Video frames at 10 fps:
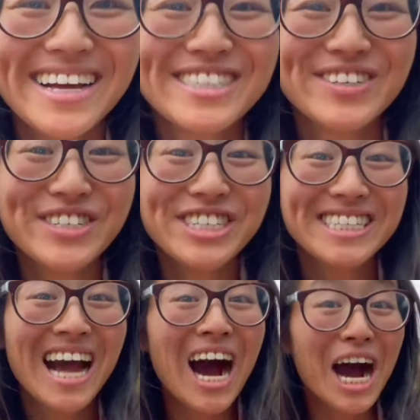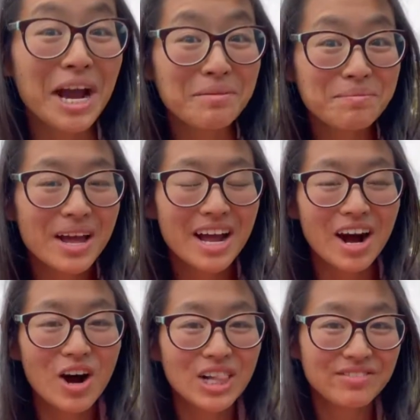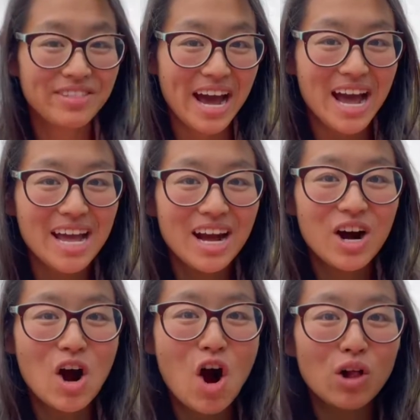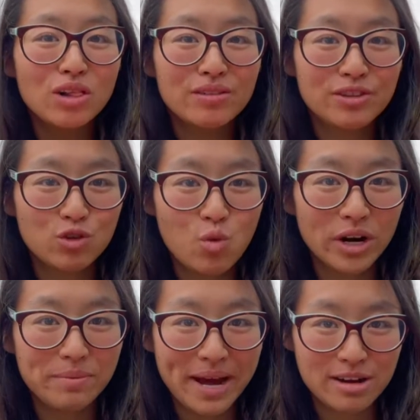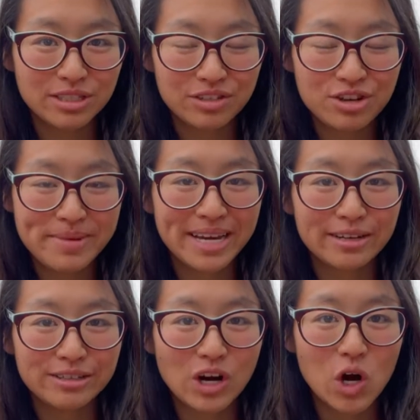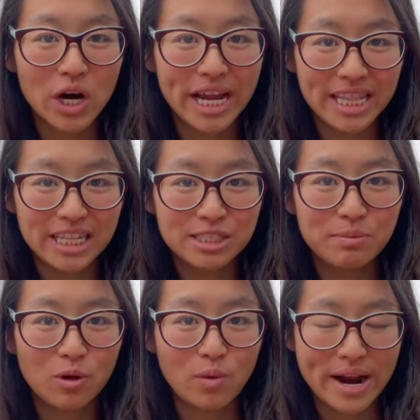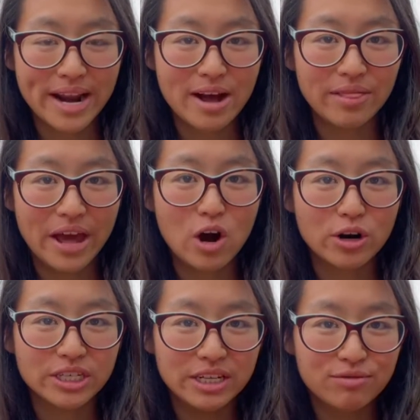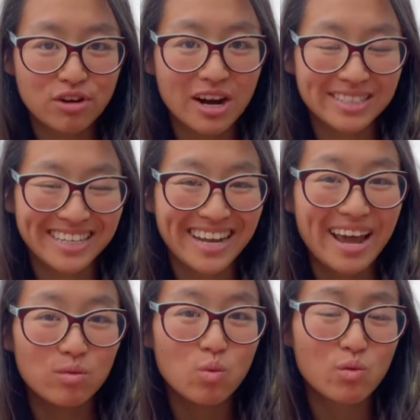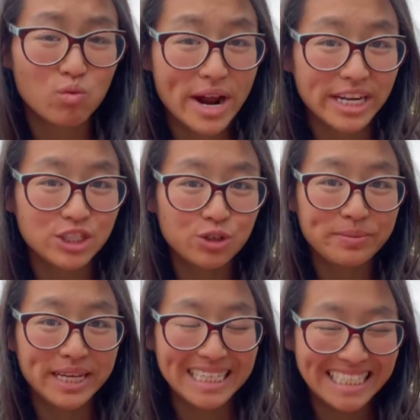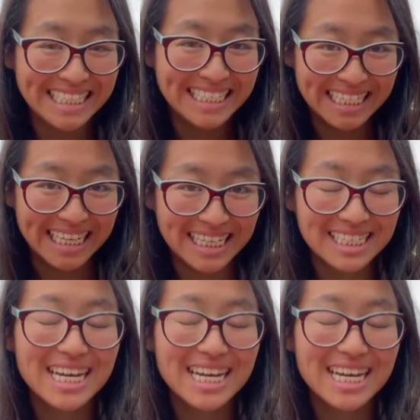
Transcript: So I just timed all of that. All of the 20 pounds of tomatoes are in this bowl right now. They are defrosted and ready to be de-skinned.